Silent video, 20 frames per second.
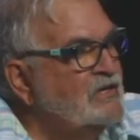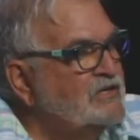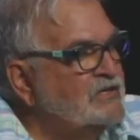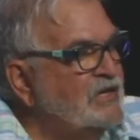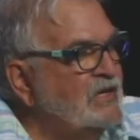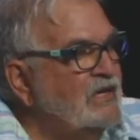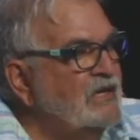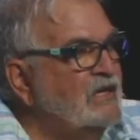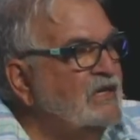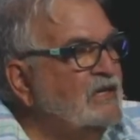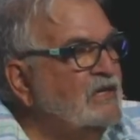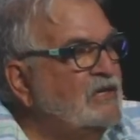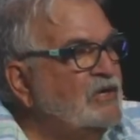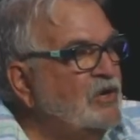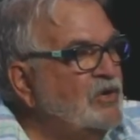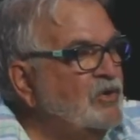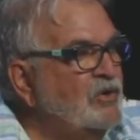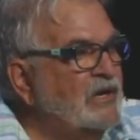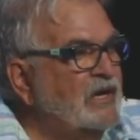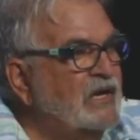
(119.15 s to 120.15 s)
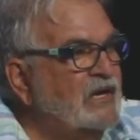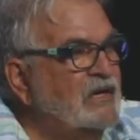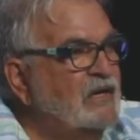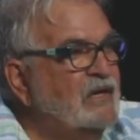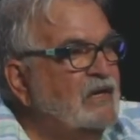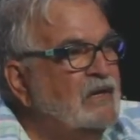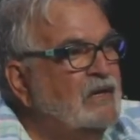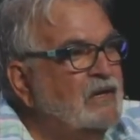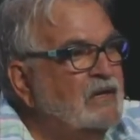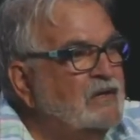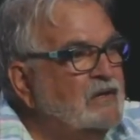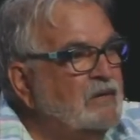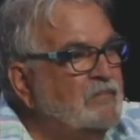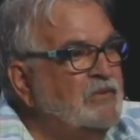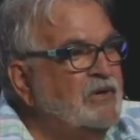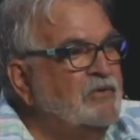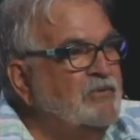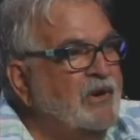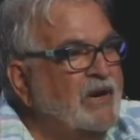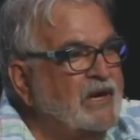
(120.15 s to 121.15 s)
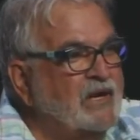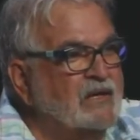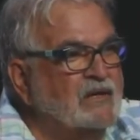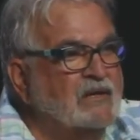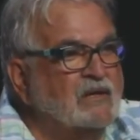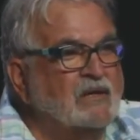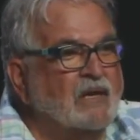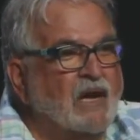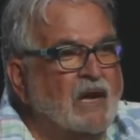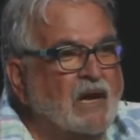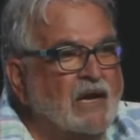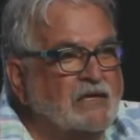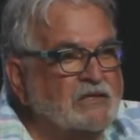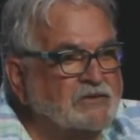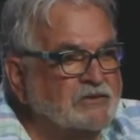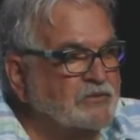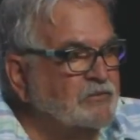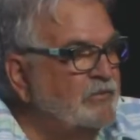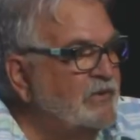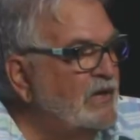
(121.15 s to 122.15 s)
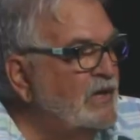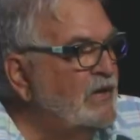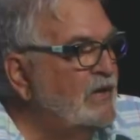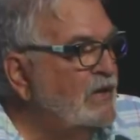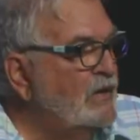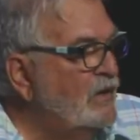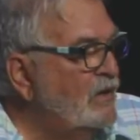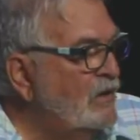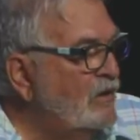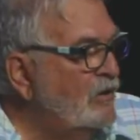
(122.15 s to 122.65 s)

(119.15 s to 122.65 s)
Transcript: She didn't do it to be recognized, but